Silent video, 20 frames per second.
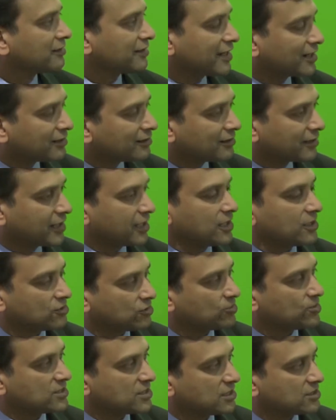that Care
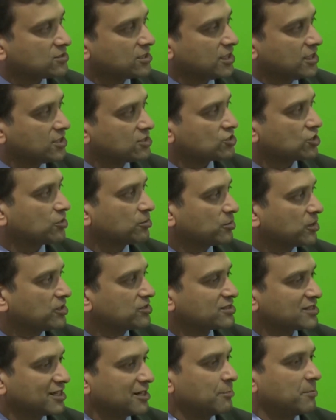360 EHR
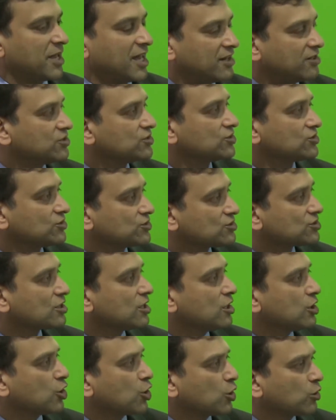runs and manages
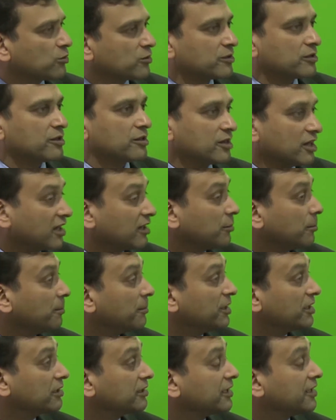over 1
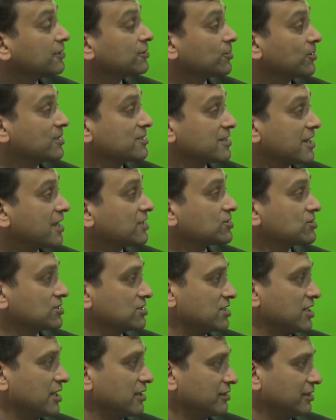million
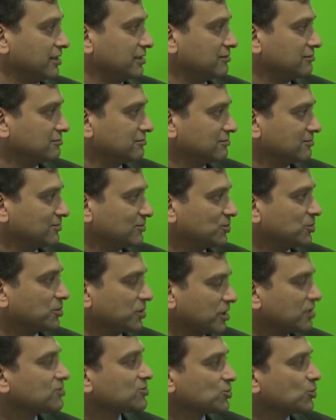transactions daily.
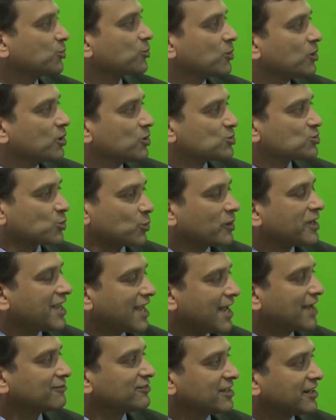Right? So we
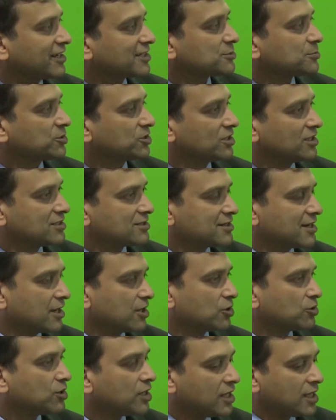have that expertise
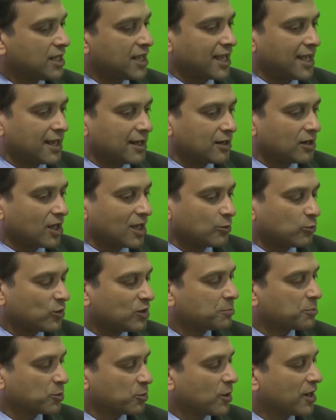down, and
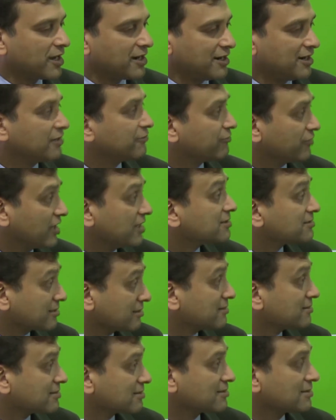we provide
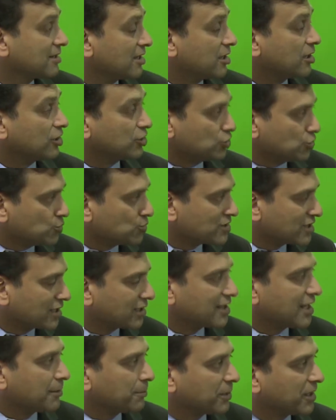interfaces
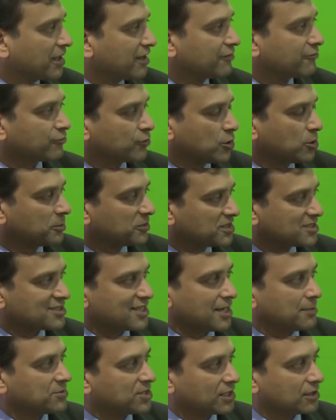using that platform, the
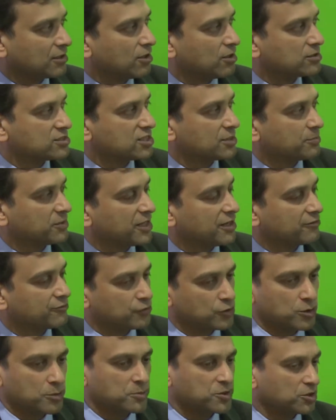same technology
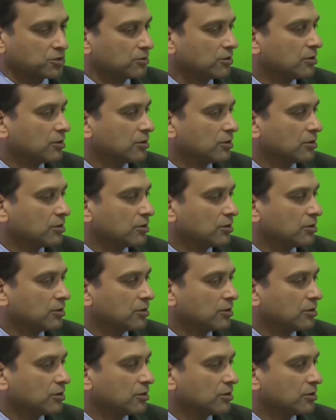platform,